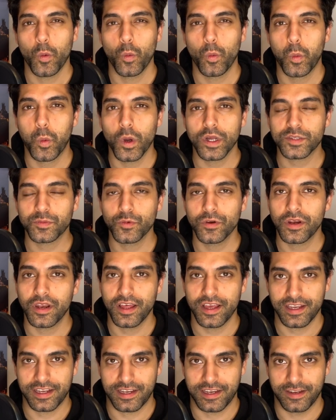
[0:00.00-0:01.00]
What's more
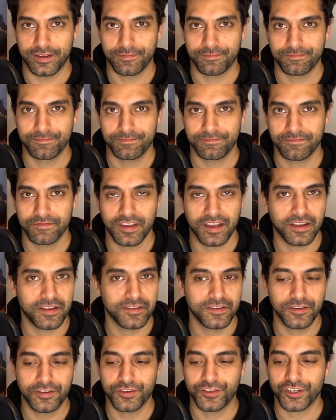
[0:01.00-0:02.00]
likely?
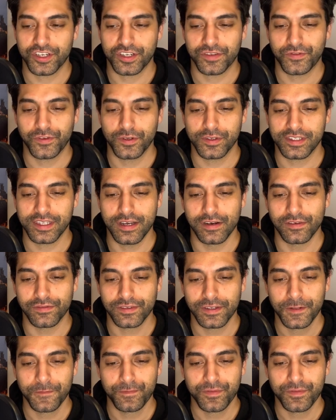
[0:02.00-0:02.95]
You could judge it for yourself.